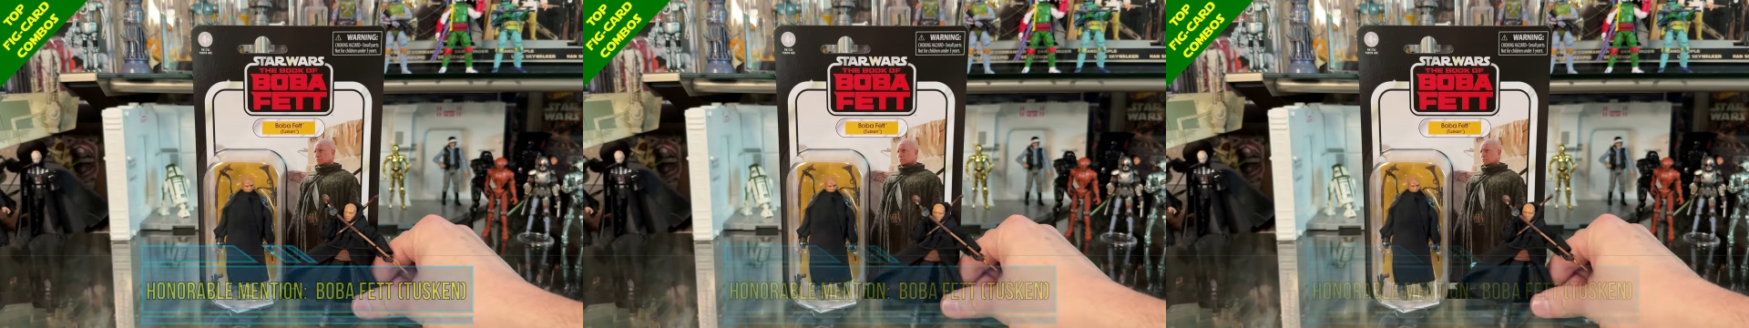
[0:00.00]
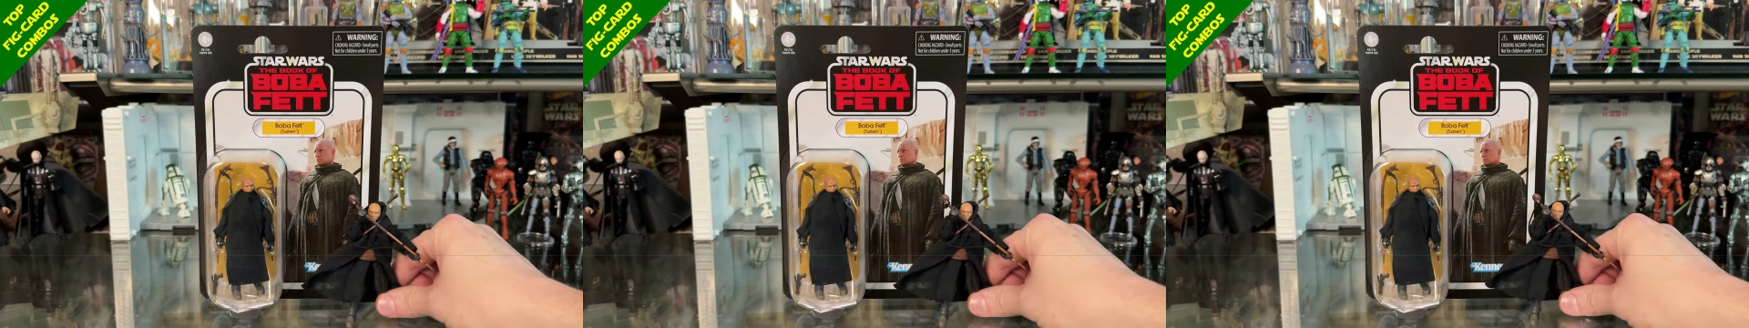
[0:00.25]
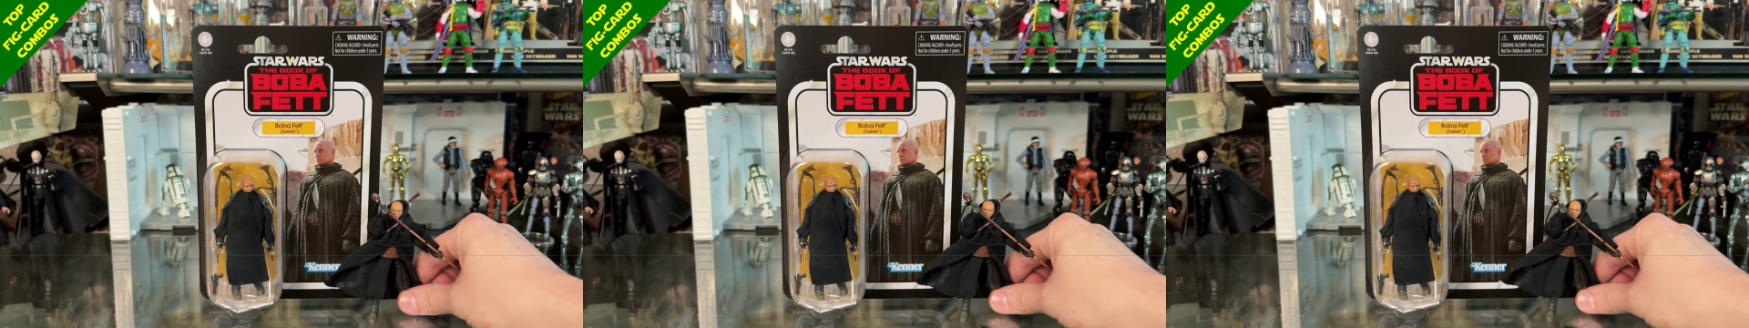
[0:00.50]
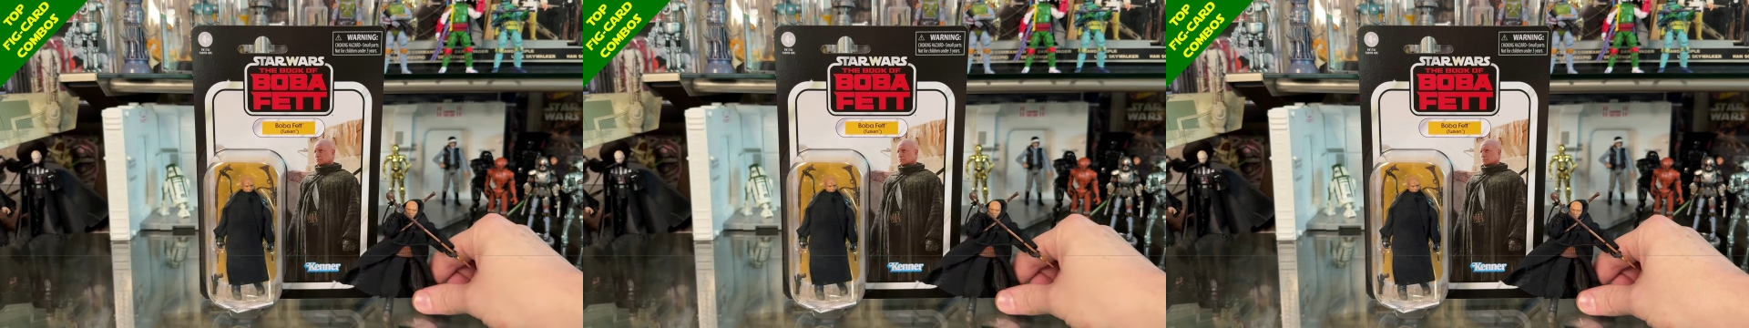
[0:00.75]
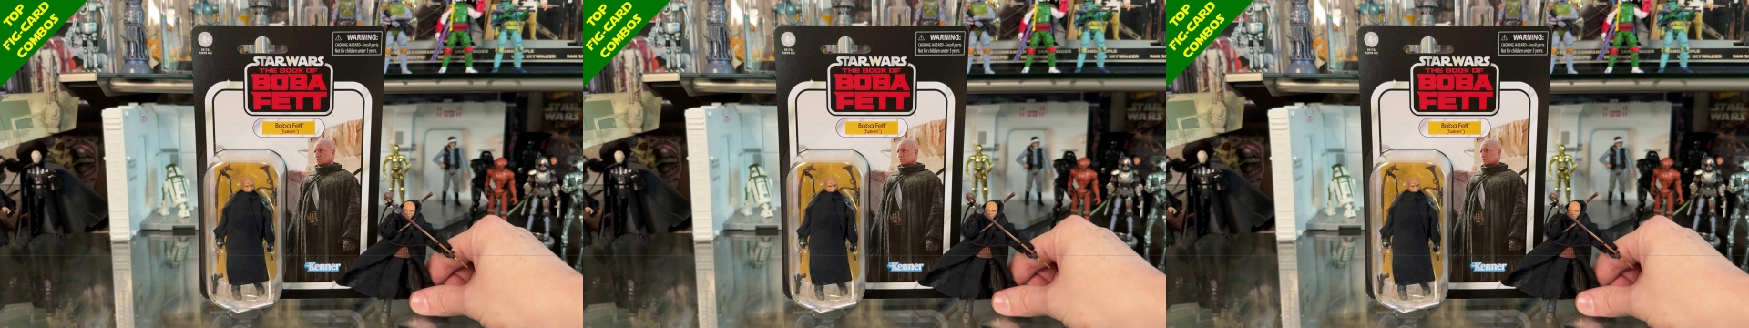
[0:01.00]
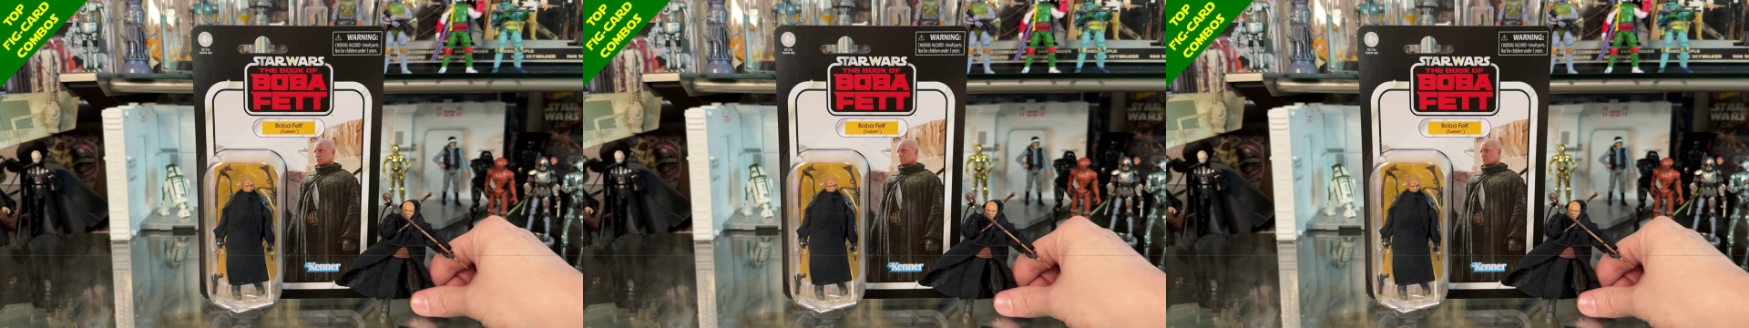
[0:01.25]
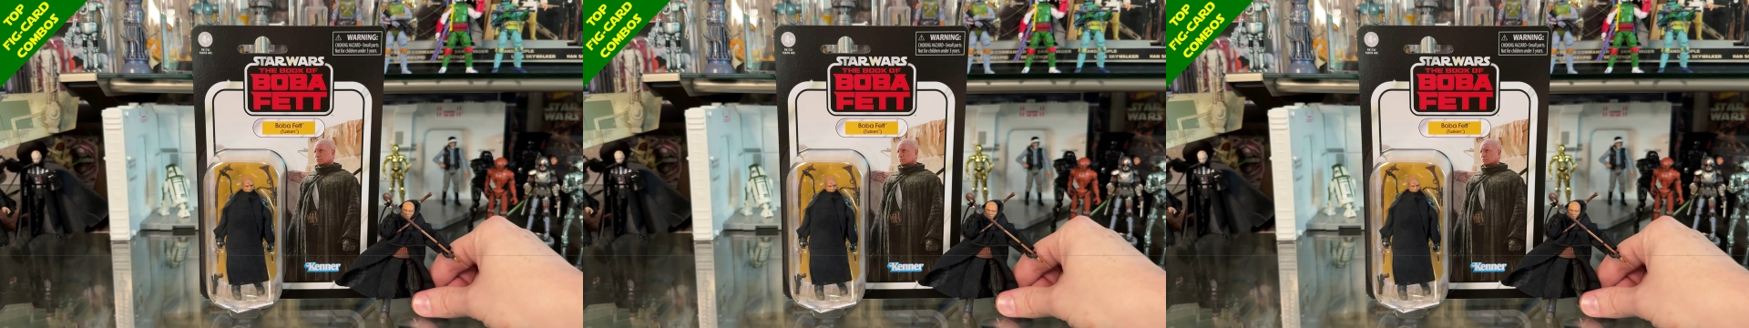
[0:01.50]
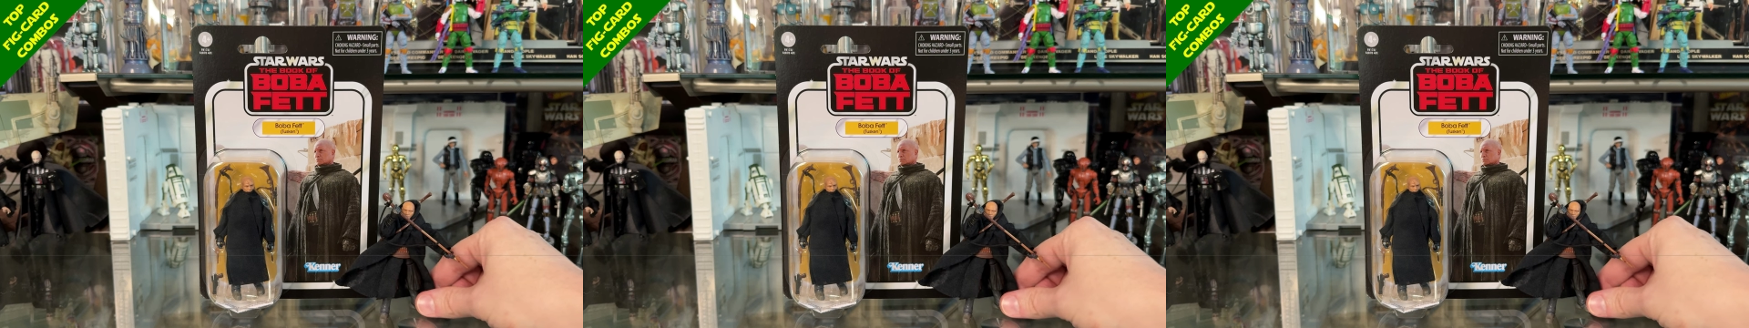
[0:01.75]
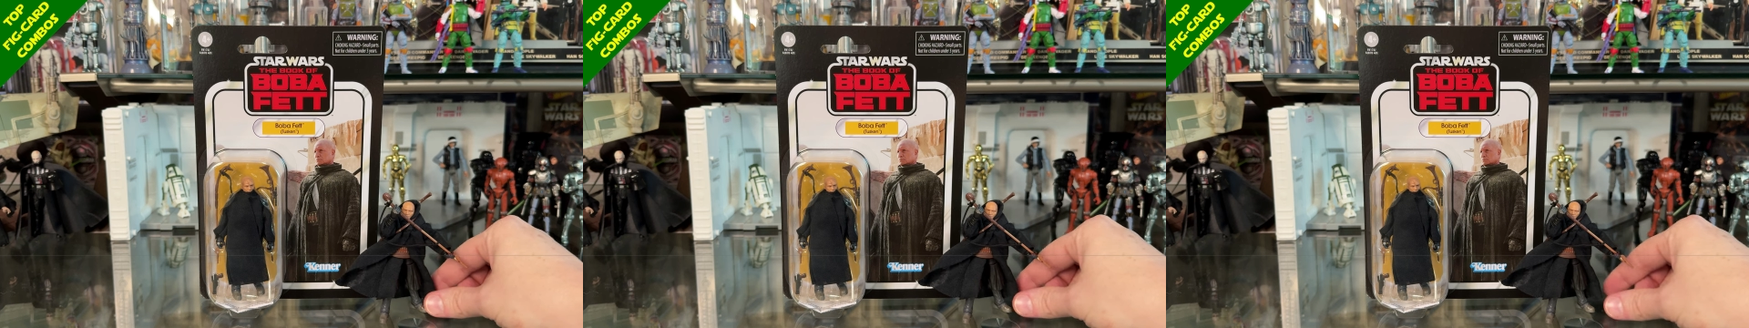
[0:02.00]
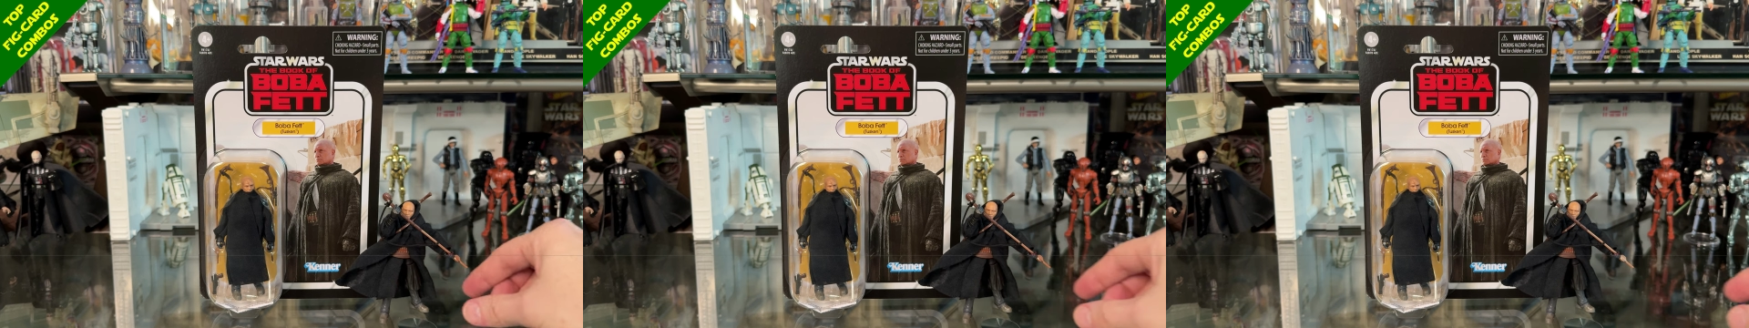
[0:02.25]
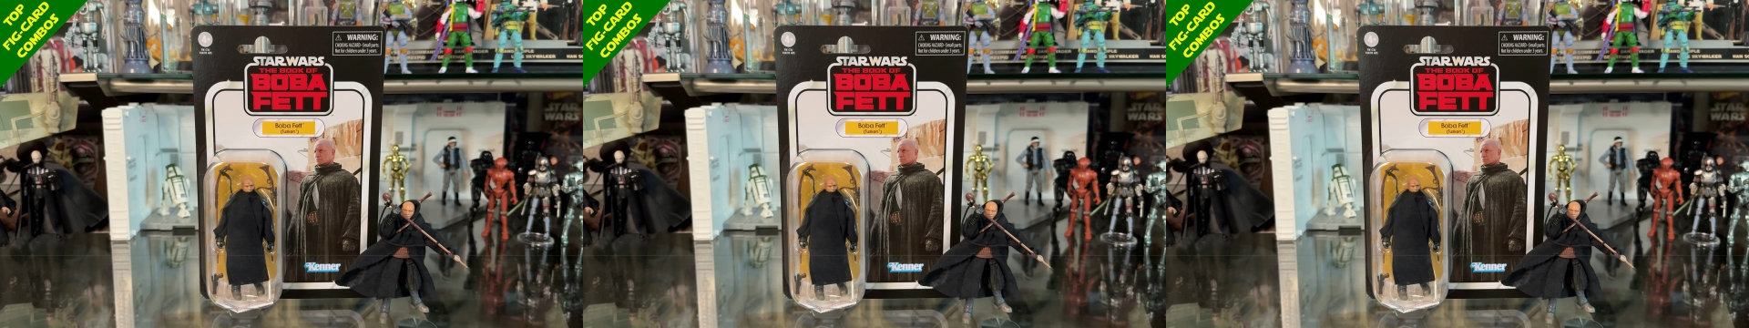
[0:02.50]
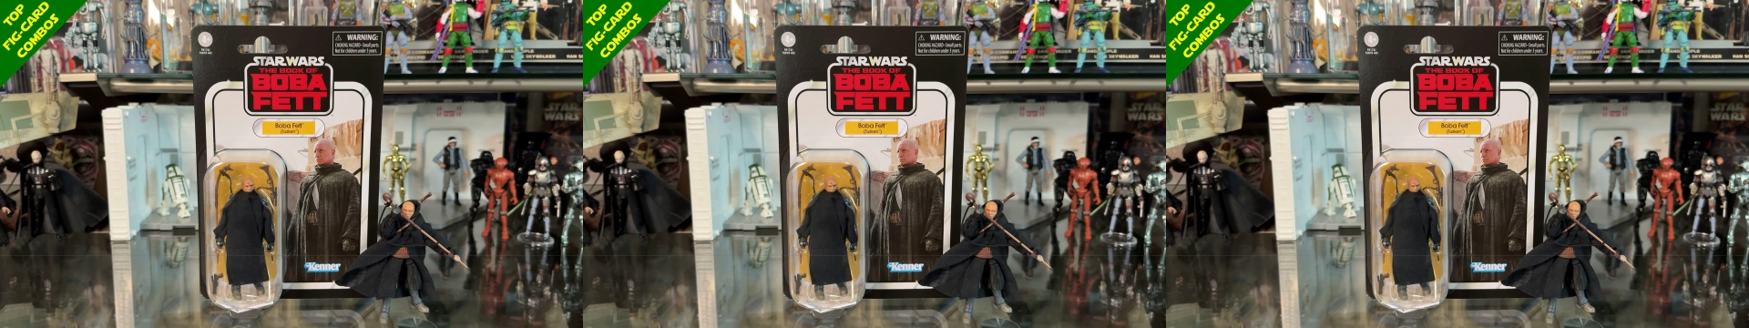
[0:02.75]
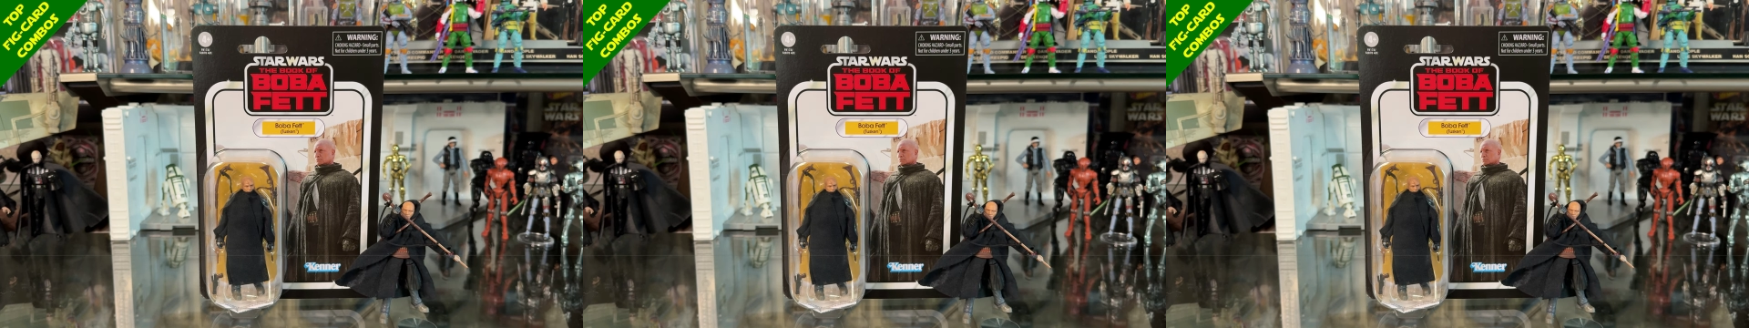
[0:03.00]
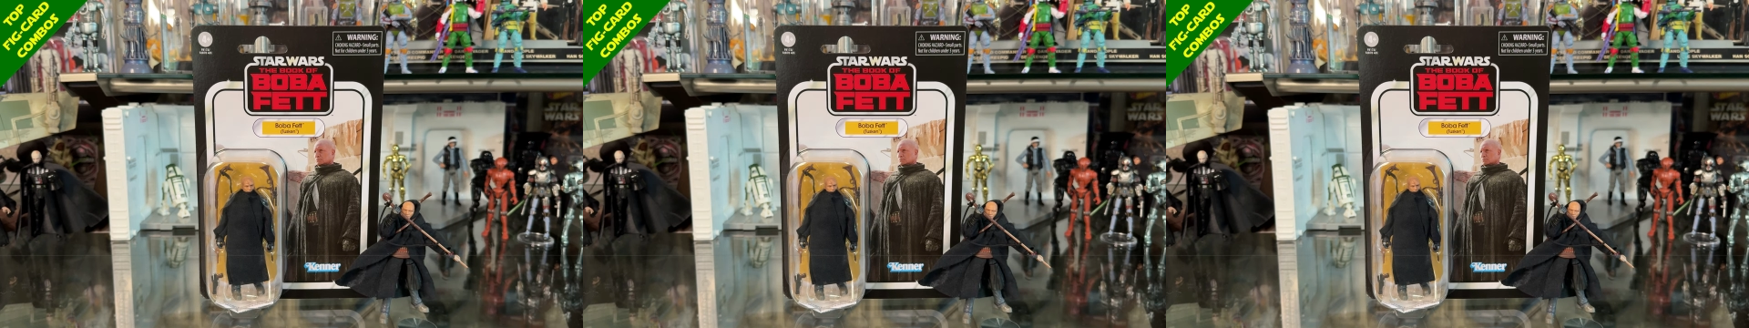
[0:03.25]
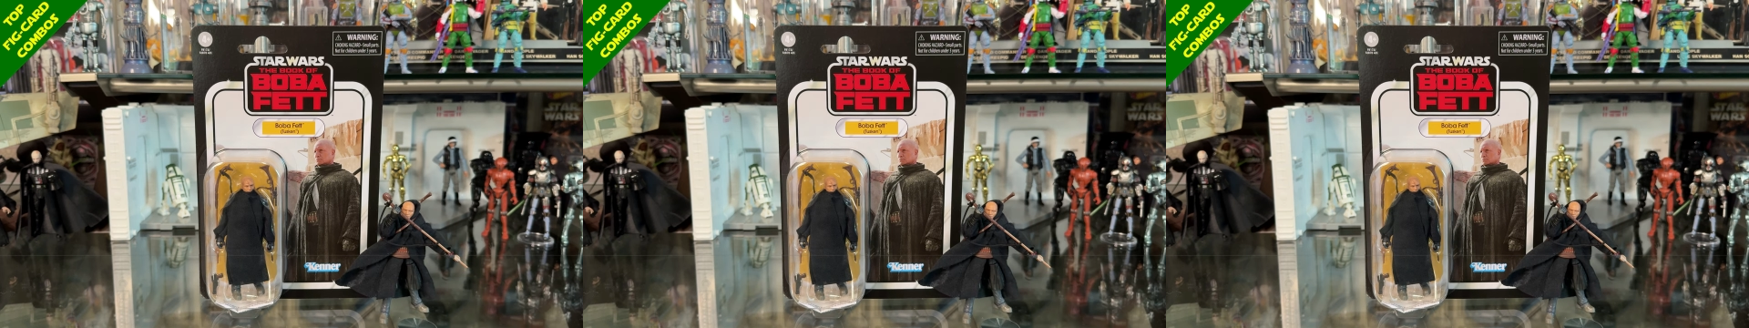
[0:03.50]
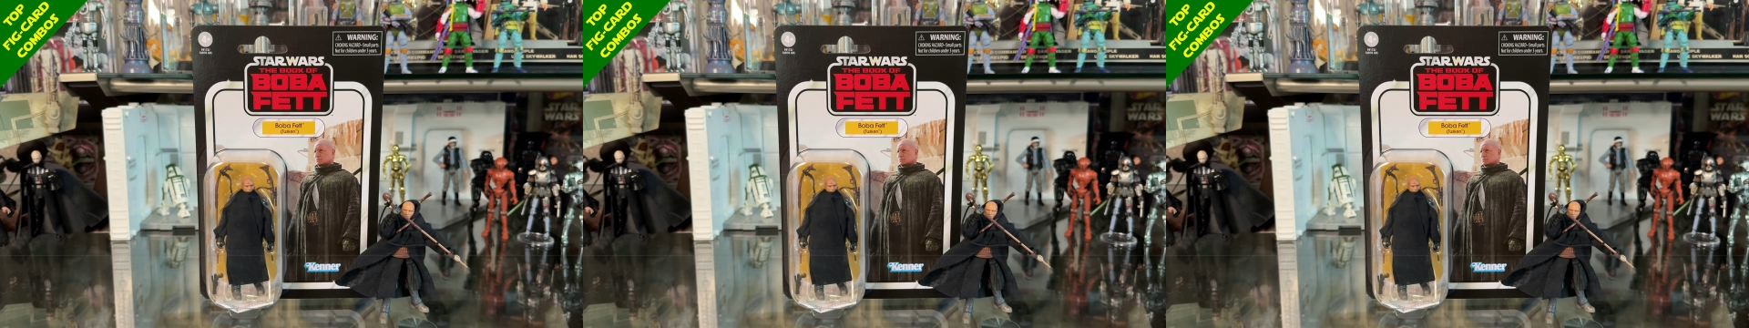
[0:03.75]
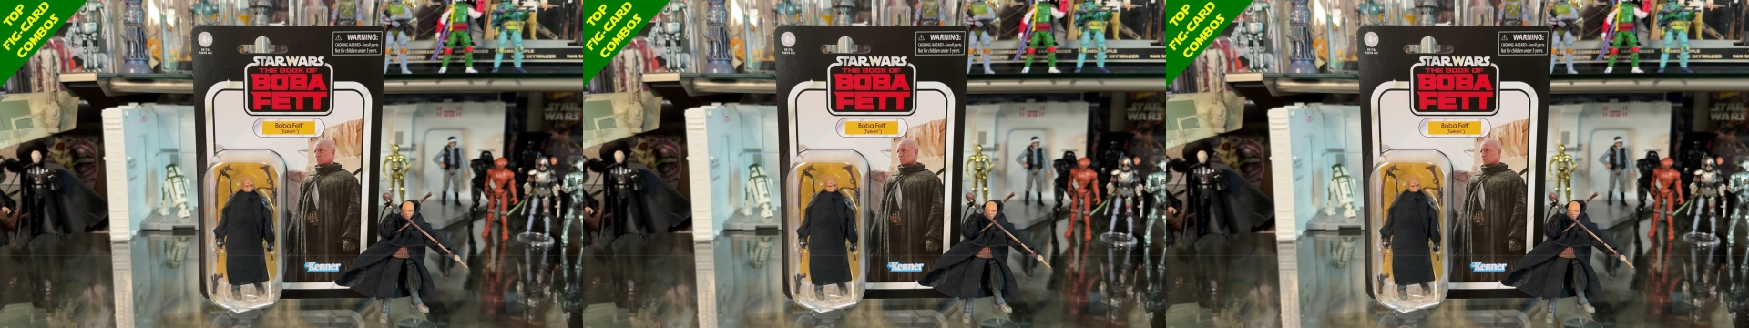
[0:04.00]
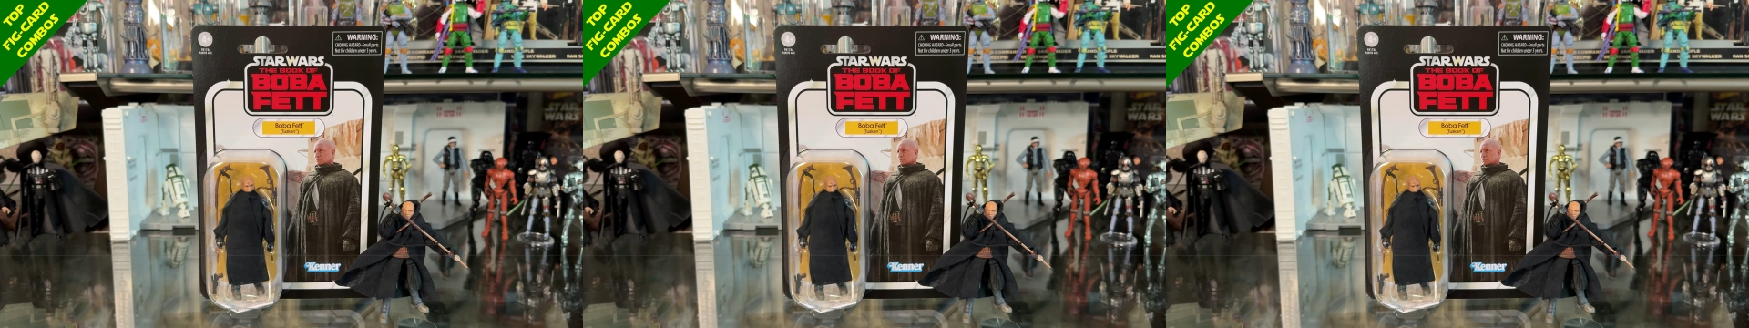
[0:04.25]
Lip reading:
Nobody's mouth can be seen.